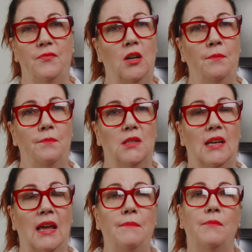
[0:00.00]
So
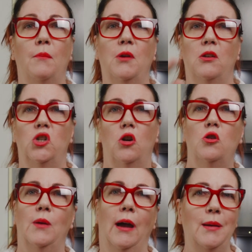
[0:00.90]
today I'm going to show
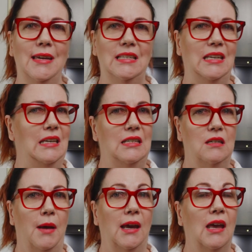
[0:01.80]
you how easy it is
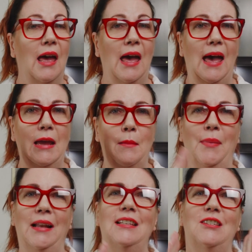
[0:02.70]
to make a
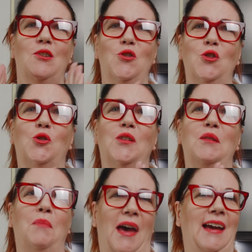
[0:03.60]
balanced,
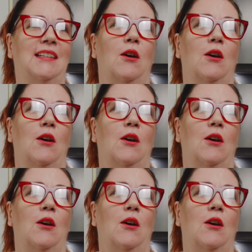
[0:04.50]
nutrient-packed